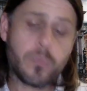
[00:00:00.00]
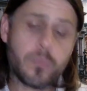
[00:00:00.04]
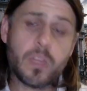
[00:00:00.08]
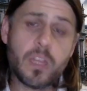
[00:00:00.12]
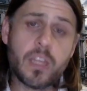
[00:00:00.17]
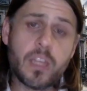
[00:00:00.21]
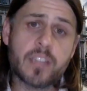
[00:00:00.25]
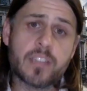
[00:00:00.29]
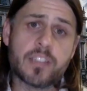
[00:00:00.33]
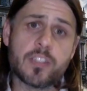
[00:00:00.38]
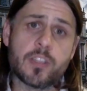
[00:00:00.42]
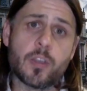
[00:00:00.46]

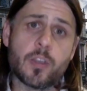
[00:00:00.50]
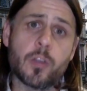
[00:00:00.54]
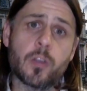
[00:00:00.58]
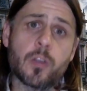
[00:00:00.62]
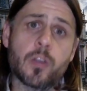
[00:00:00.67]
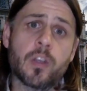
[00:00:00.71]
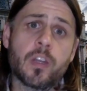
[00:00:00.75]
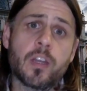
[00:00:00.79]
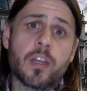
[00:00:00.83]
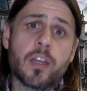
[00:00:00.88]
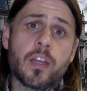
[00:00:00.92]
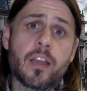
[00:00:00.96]
And so
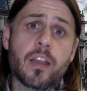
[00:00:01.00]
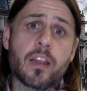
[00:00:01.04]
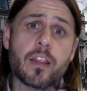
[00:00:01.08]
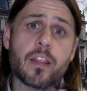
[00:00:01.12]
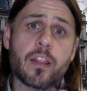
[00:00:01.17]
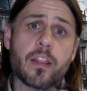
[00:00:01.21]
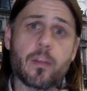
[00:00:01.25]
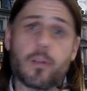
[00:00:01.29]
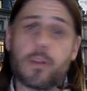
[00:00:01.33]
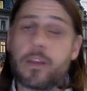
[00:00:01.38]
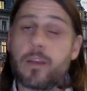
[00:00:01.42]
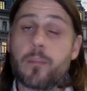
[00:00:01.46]

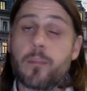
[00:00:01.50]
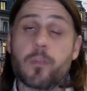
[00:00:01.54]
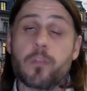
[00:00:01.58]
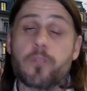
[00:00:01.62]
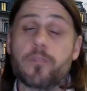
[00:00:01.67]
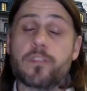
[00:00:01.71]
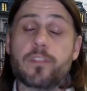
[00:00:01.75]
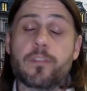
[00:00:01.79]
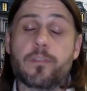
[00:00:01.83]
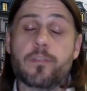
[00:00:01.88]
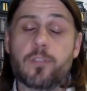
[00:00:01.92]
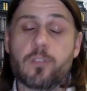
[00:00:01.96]
there were a number
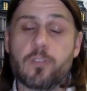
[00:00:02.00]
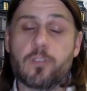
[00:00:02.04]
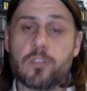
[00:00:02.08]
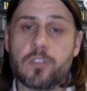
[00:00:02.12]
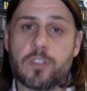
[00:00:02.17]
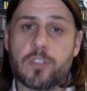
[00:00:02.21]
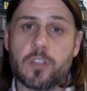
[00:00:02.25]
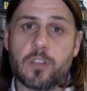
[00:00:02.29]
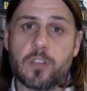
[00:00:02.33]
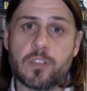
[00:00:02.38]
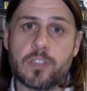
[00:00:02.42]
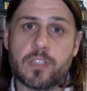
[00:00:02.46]
of different
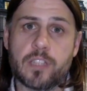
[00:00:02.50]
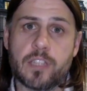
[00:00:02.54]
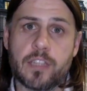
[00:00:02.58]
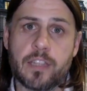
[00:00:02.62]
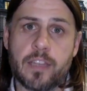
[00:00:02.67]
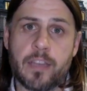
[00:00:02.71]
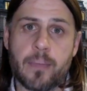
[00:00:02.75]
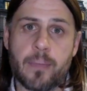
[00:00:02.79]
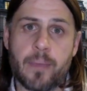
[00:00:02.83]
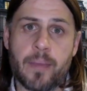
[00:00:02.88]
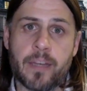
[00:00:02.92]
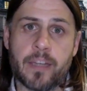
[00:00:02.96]
results that
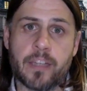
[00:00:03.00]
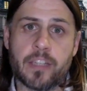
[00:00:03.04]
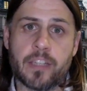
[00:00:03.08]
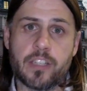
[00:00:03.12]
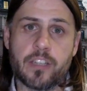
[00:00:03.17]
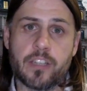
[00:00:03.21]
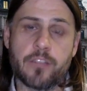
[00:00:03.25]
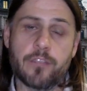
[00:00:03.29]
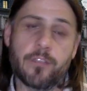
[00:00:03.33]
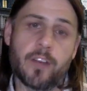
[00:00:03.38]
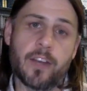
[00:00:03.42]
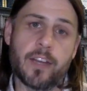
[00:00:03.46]
they managed
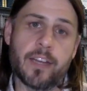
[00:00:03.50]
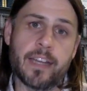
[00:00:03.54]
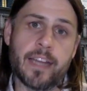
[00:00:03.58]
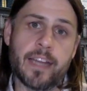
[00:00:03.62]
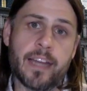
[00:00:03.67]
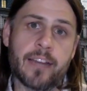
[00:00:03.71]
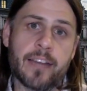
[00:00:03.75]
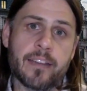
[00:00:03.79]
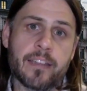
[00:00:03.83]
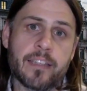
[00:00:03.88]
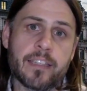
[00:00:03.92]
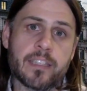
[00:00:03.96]
to find
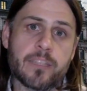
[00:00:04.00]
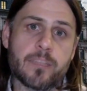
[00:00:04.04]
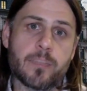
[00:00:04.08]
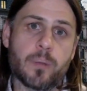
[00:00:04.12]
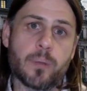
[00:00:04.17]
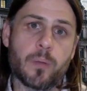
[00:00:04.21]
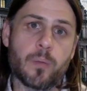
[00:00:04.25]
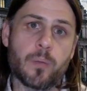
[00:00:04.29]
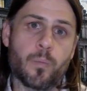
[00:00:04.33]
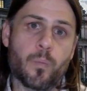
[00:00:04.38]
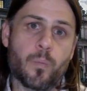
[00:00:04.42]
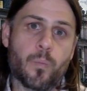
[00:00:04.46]
out of this, but